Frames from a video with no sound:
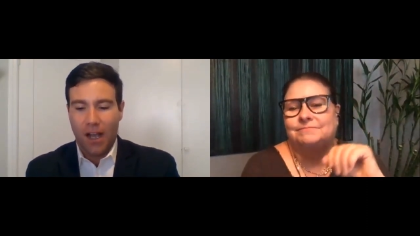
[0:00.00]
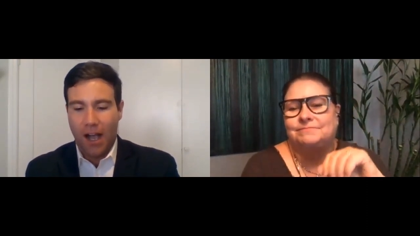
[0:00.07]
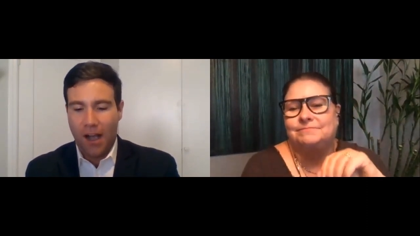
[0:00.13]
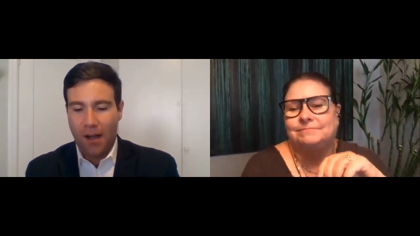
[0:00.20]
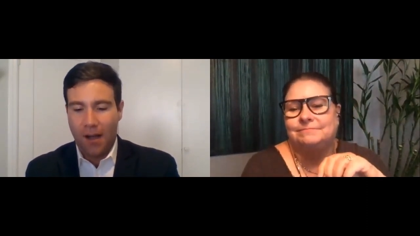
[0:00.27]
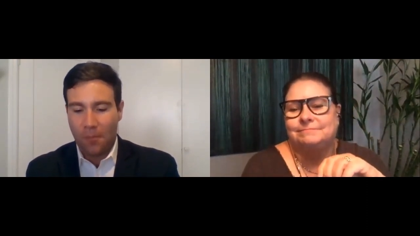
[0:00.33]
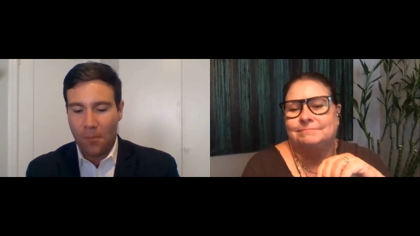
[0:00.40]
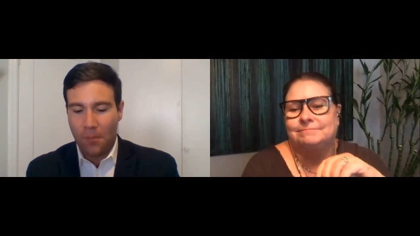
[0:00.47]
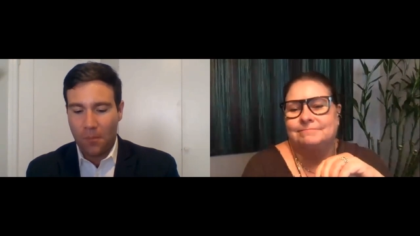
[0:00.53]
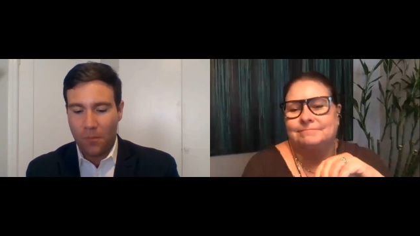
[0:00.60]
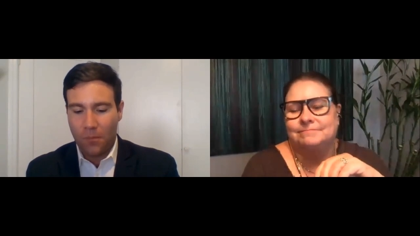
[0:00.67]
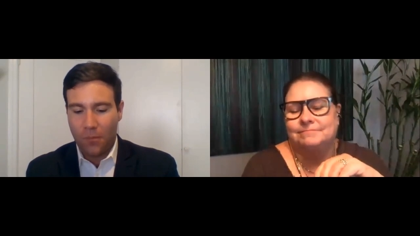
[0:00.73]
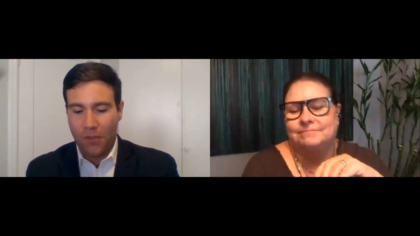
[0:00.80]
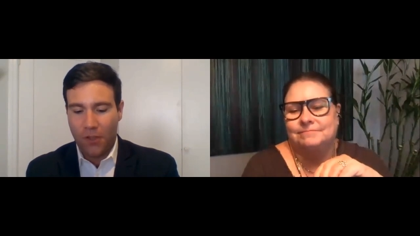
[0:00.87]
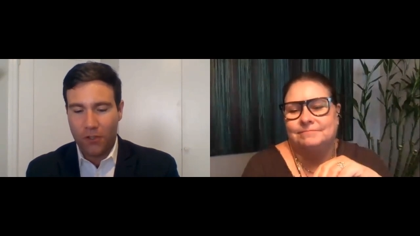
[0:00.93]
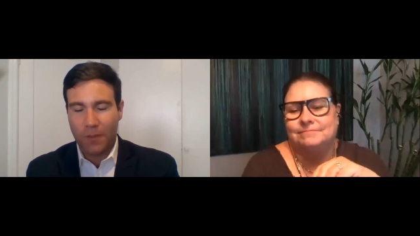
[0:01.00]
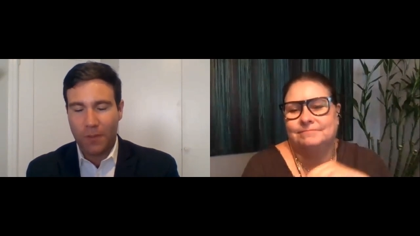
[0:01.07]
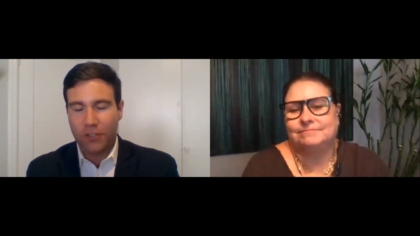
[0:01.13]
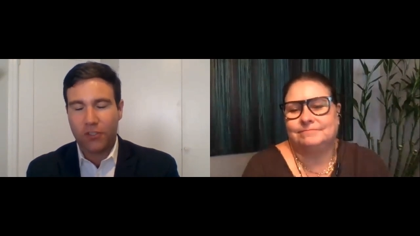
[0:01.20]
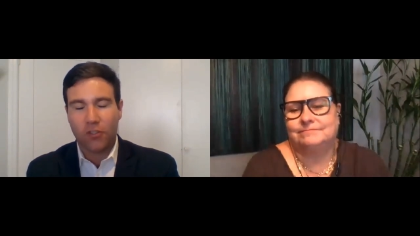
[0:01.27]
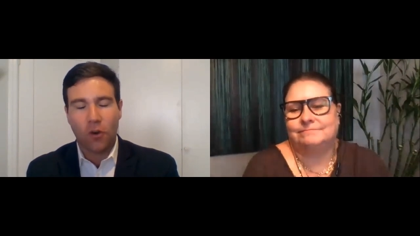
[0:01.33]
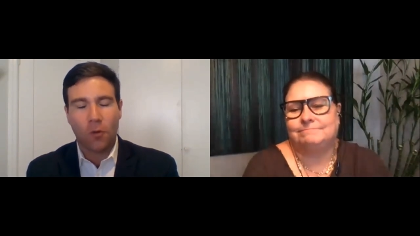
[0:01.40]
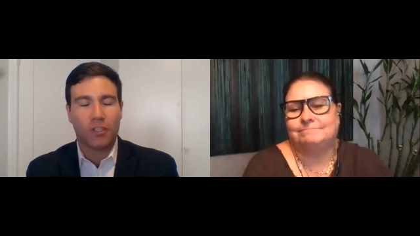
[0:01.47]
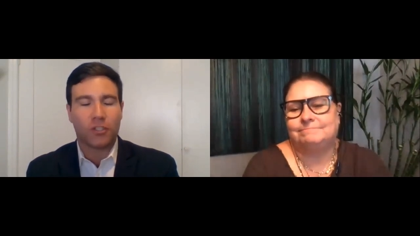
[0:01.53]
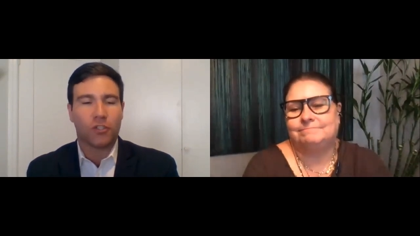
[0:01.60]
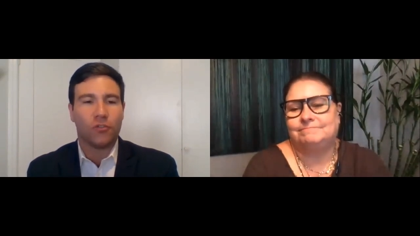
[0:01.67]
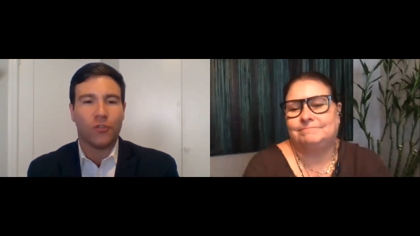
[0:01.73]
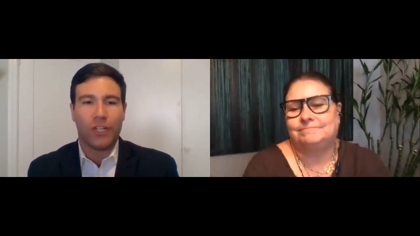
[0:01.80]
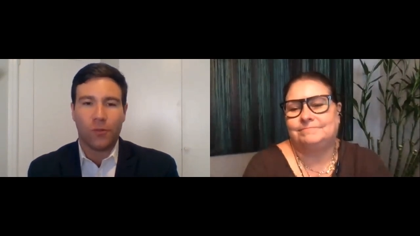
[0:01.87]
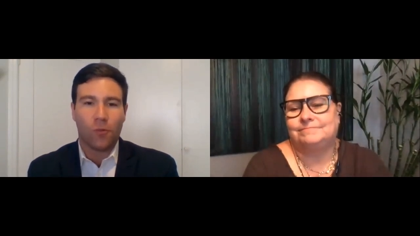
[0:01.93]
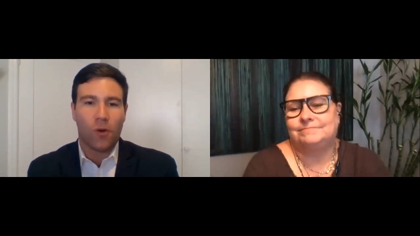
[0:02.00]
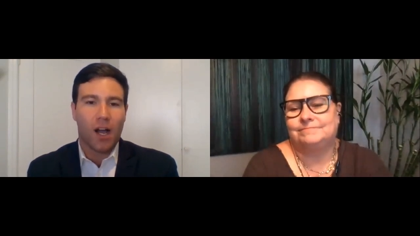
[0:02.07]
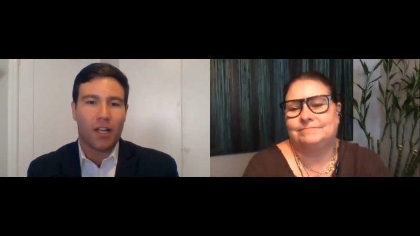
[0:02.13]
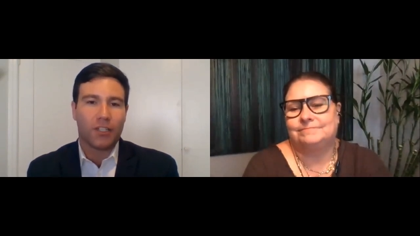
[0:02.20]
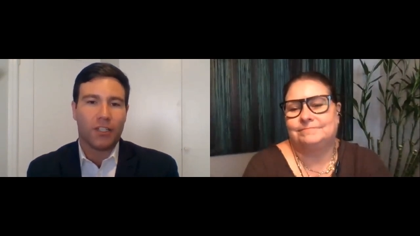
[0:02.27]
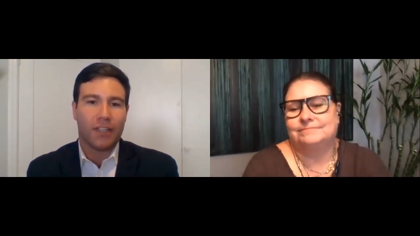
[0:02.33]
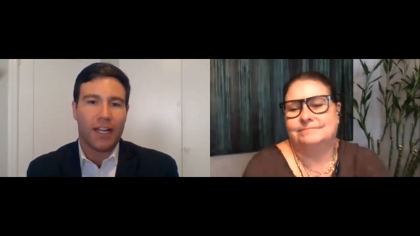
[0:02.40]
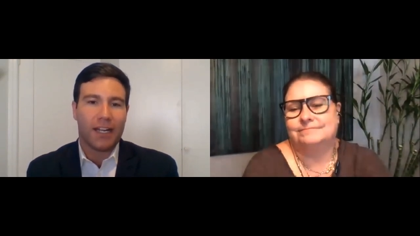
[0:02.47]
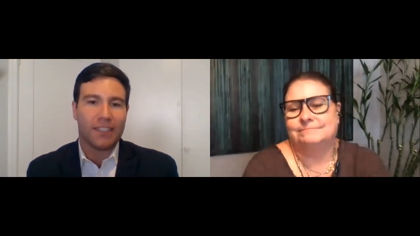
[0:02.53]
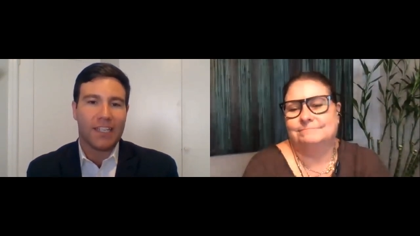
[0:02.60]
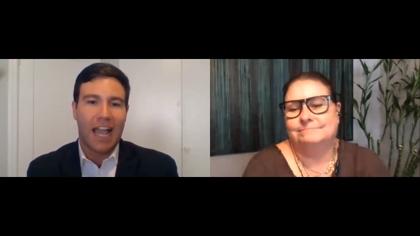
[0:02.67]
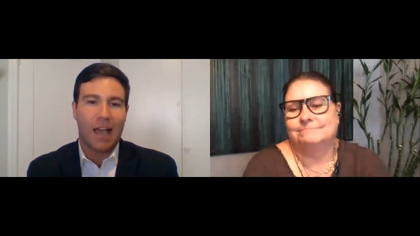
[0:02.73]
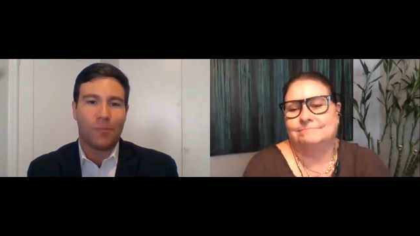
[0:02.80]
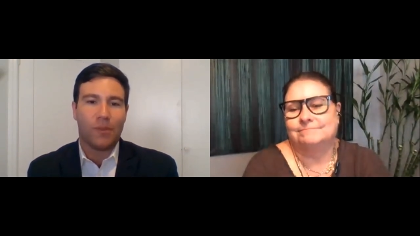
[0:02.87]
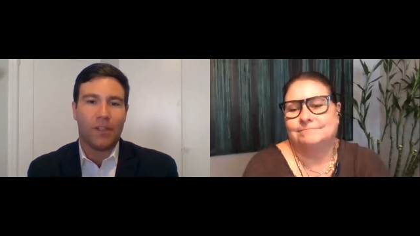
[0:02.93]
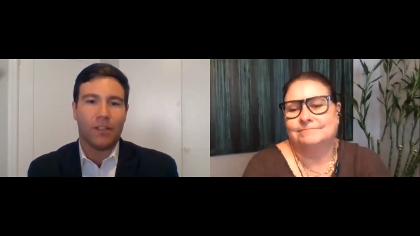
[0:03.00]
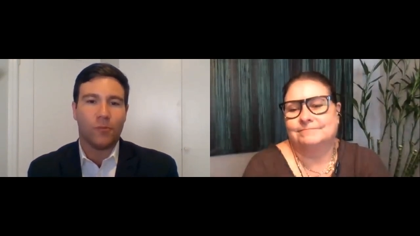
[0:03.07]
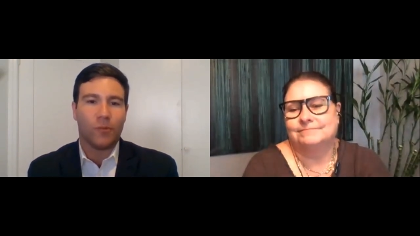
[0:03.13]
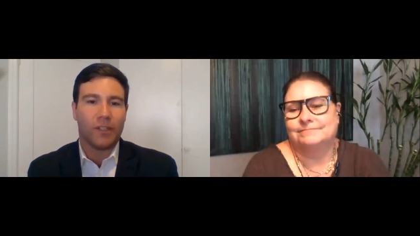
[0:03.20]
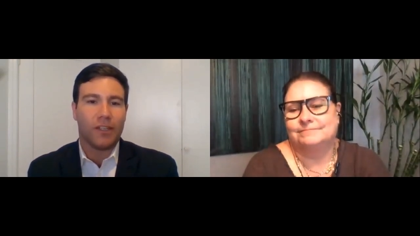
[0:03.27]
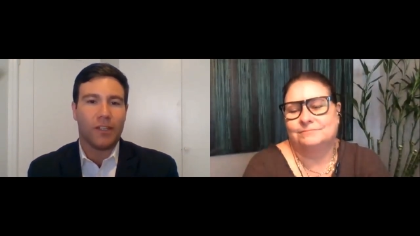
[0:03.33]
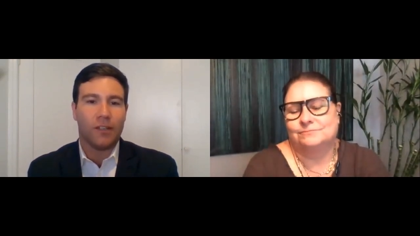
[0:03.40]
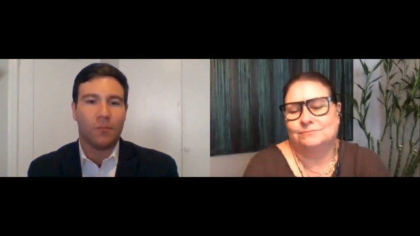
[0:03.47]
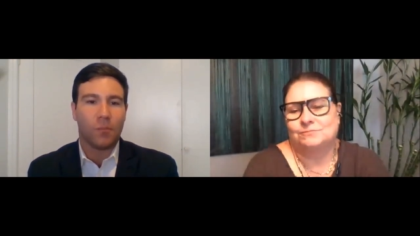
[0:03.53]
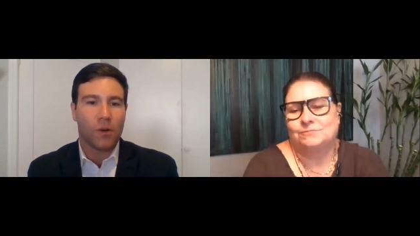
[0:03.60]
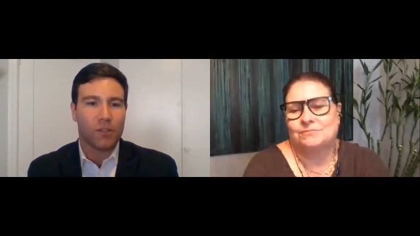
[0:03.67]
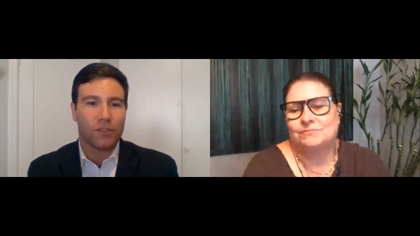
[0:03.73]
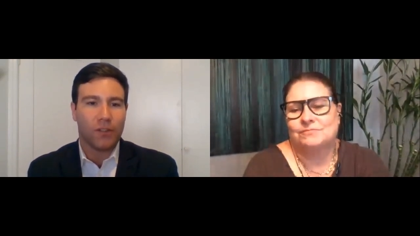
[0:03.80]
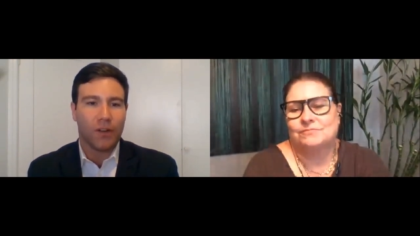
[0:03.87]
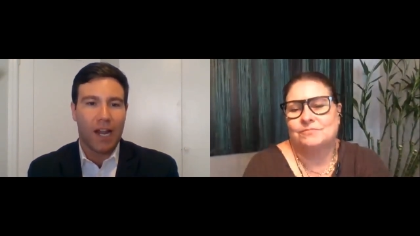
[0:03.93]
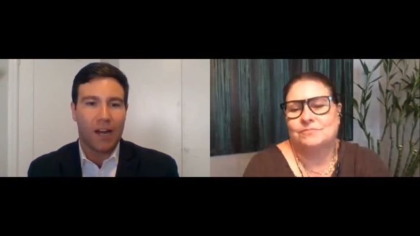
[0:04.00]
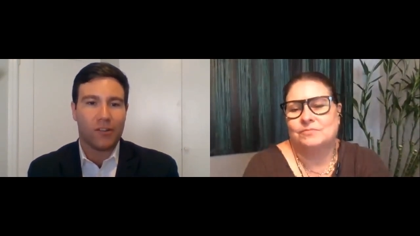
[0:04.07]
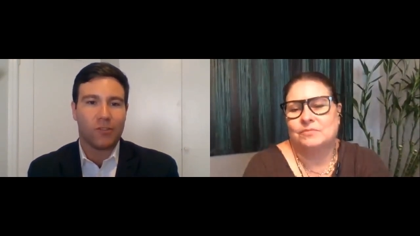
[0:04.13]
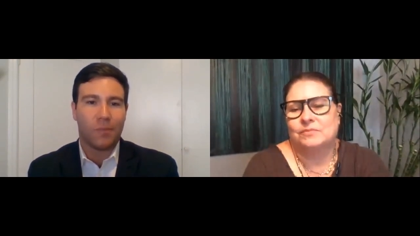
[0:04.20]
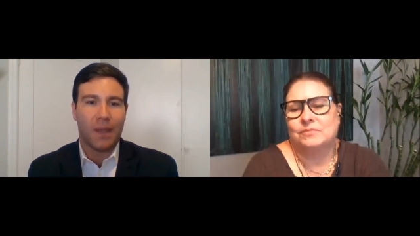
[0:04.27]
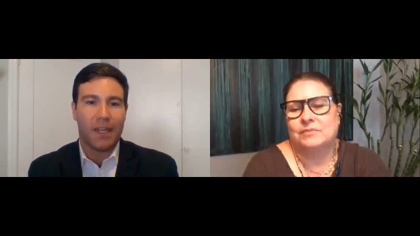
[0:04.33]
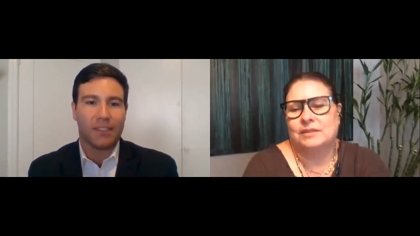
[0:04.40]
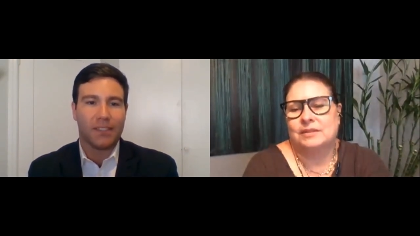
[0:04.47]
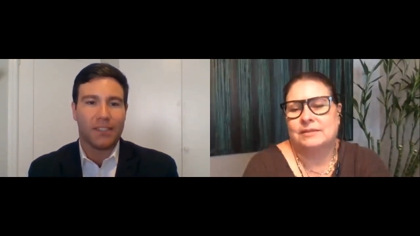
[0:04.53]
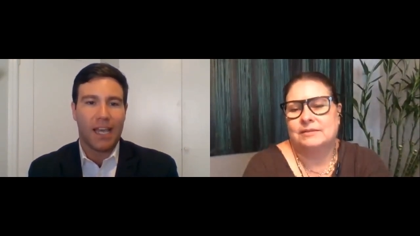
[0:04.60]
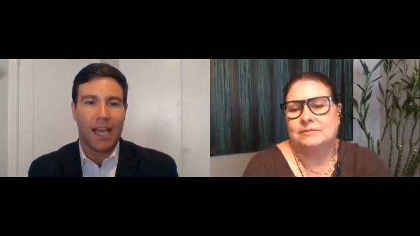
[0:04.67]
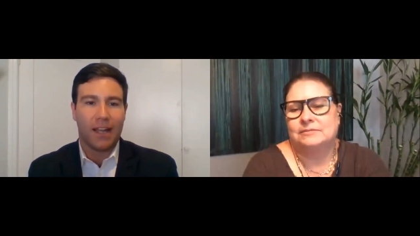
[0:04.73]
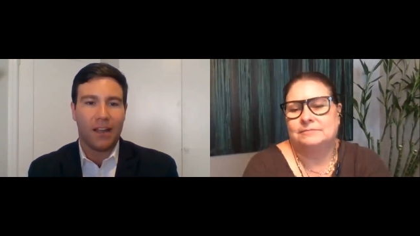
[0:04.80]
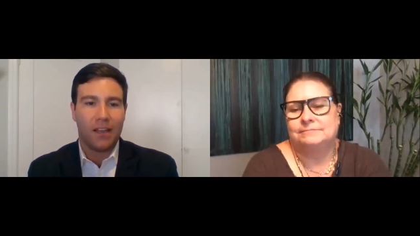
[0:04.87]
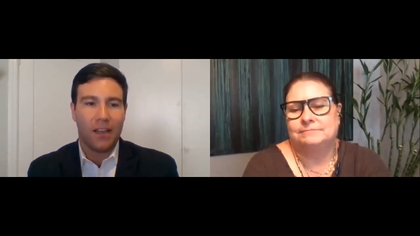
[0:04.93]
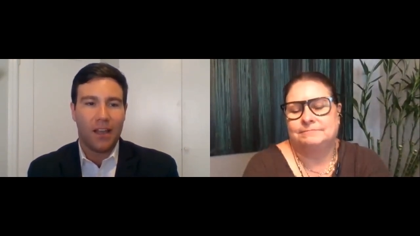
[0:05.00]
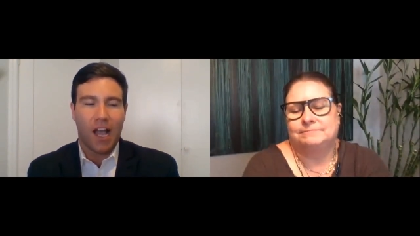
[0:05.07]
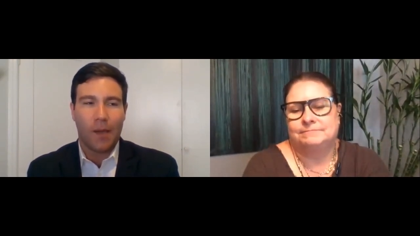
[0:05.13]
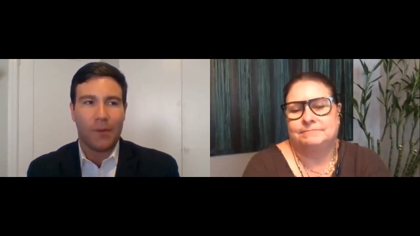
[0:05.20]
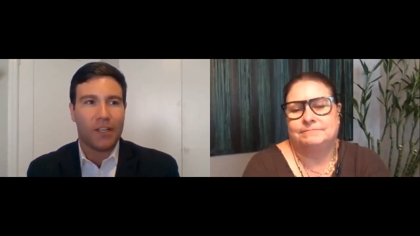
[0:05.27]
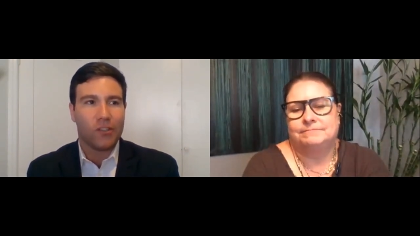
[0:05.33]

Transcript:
Speaker 1: um, there's been so much greenwashing that has happened within personal care space that I mean,